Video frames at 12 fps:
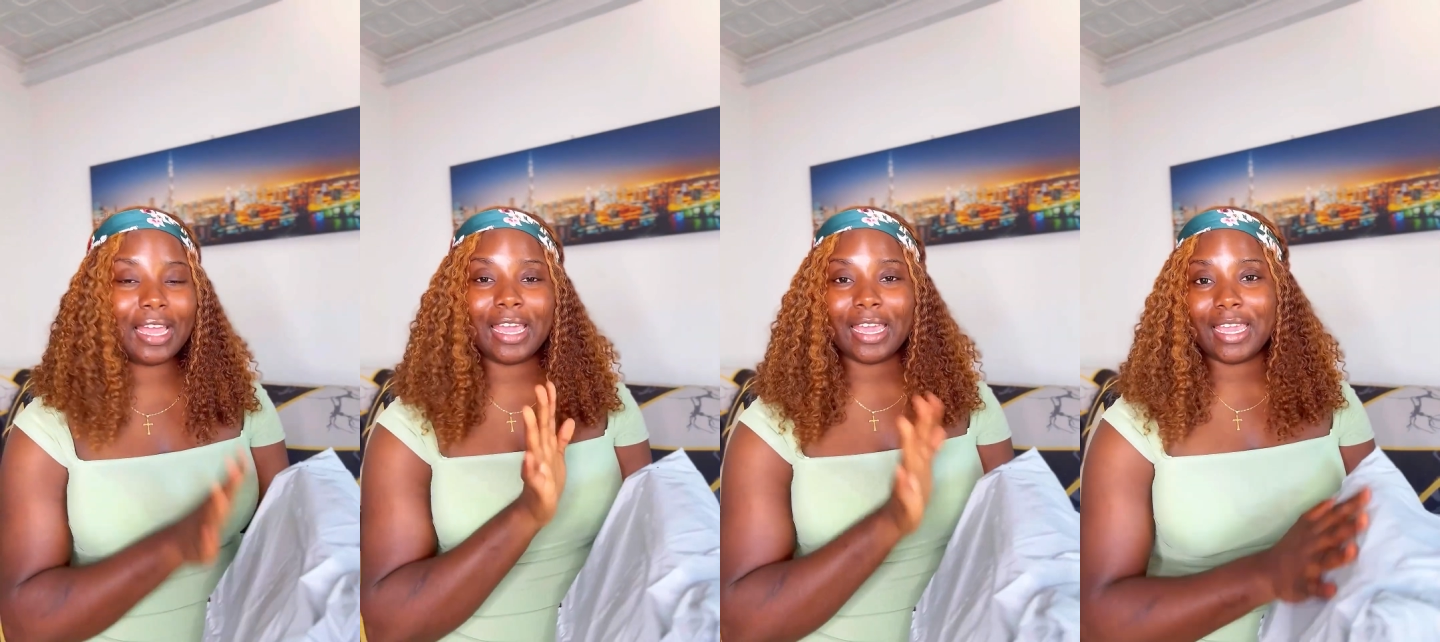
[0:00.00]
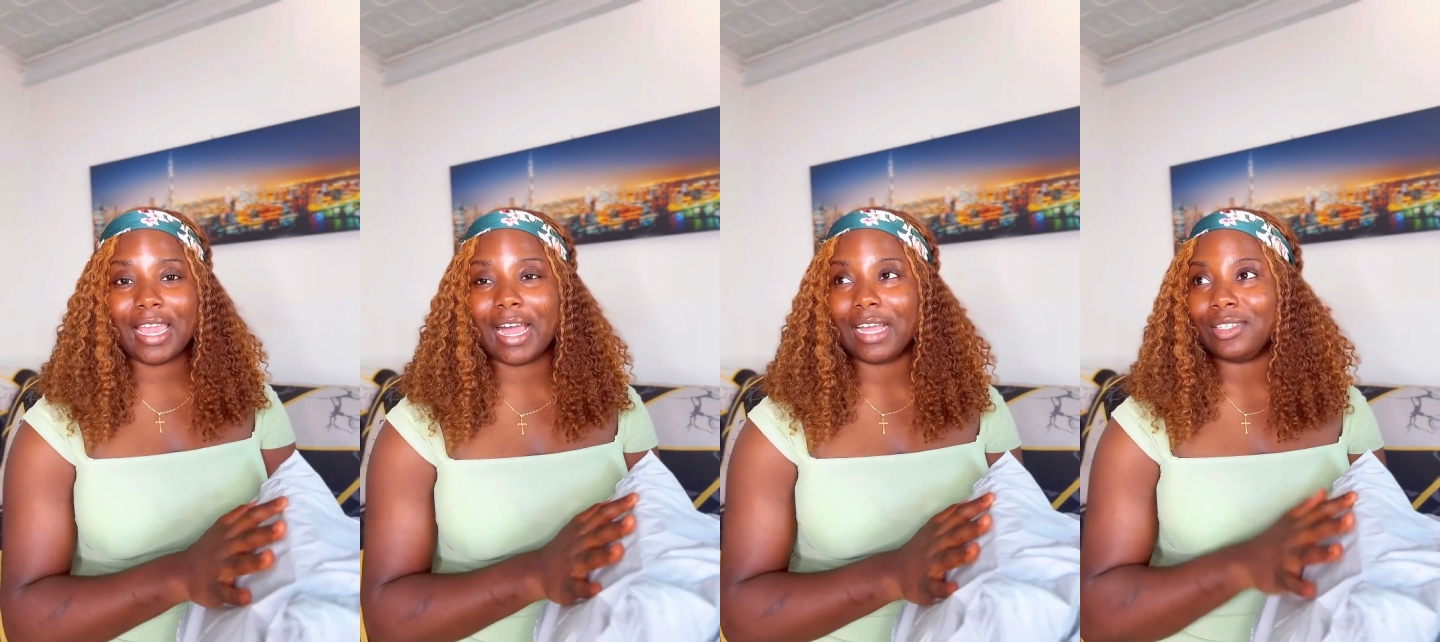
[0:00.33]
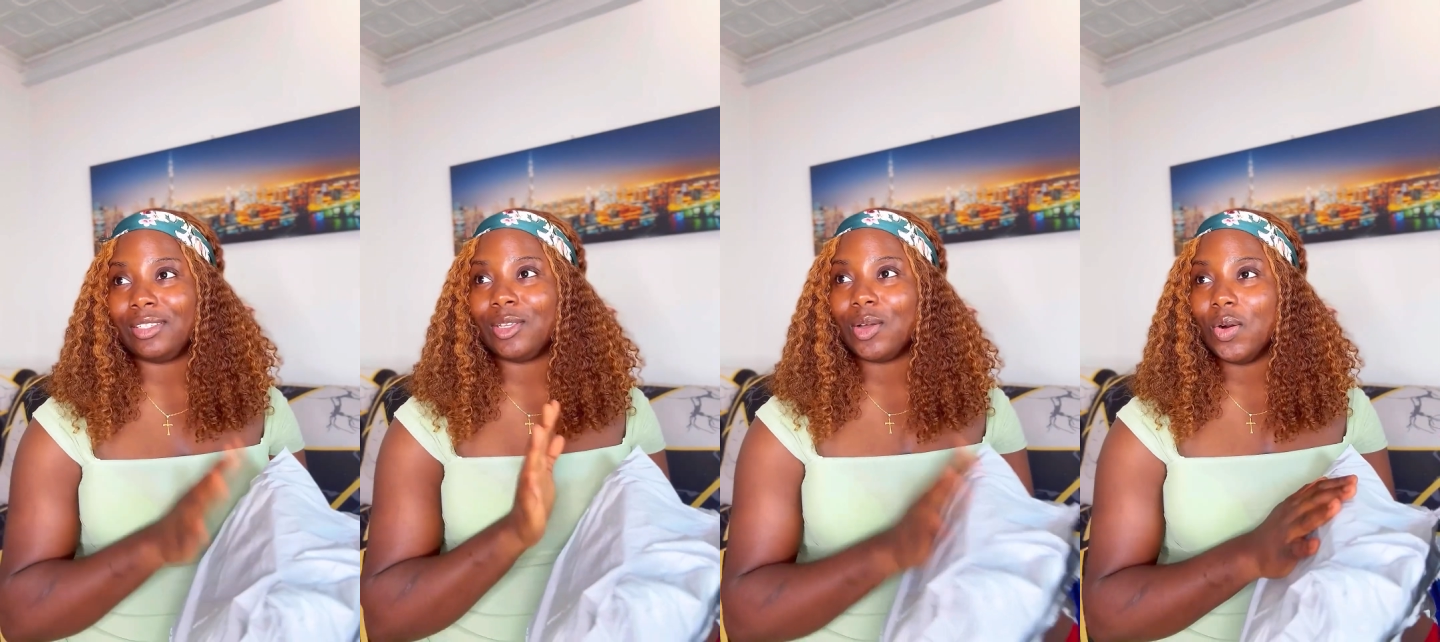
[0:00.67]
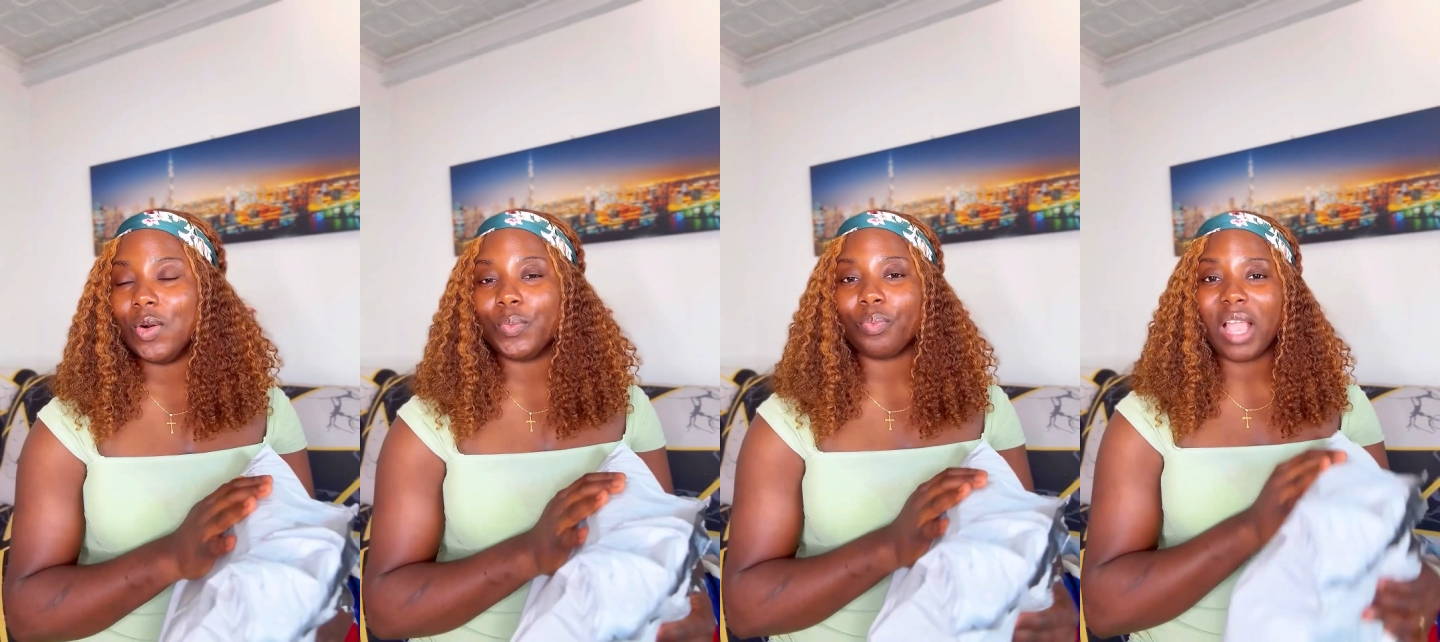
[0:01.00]
Yeah,
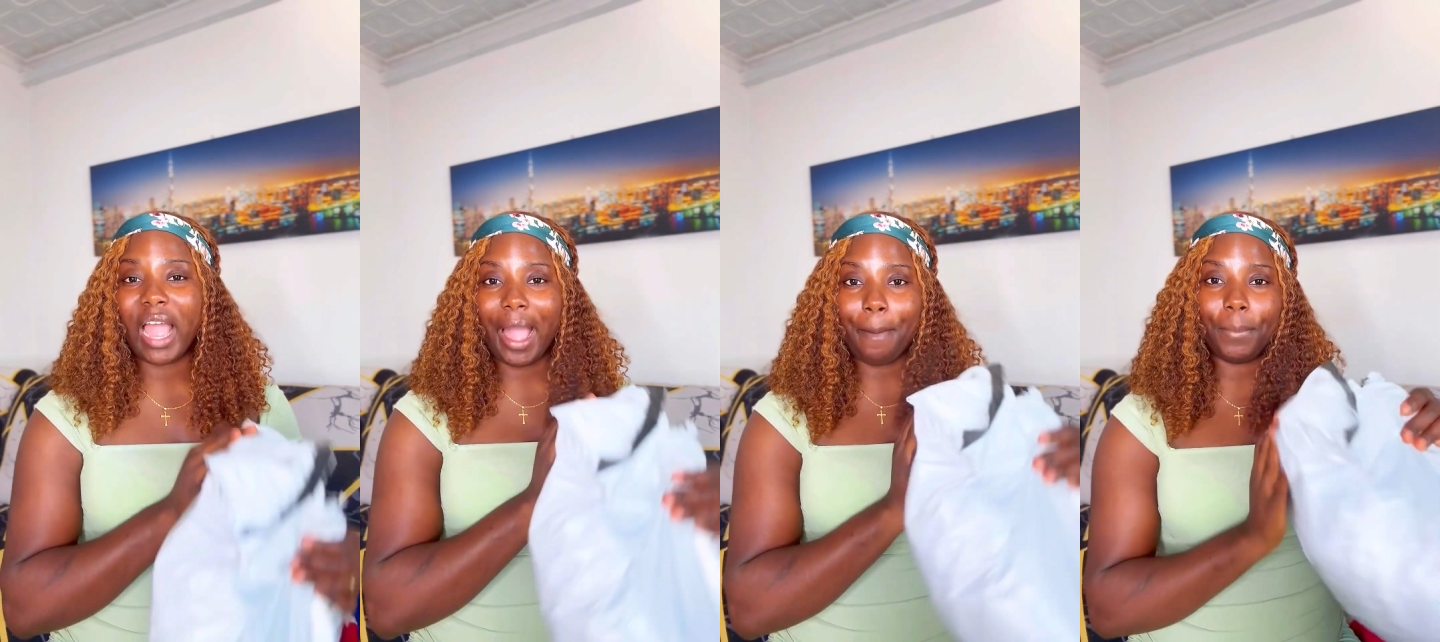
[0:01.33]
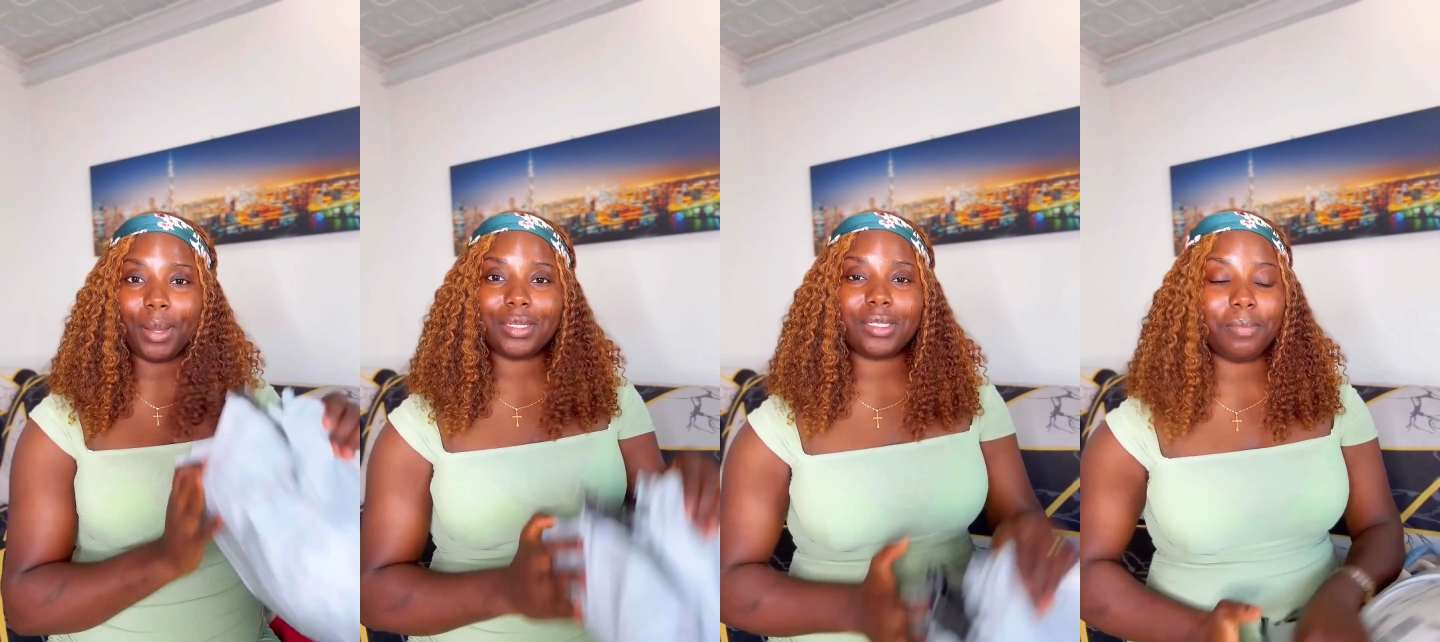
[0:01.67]
so I post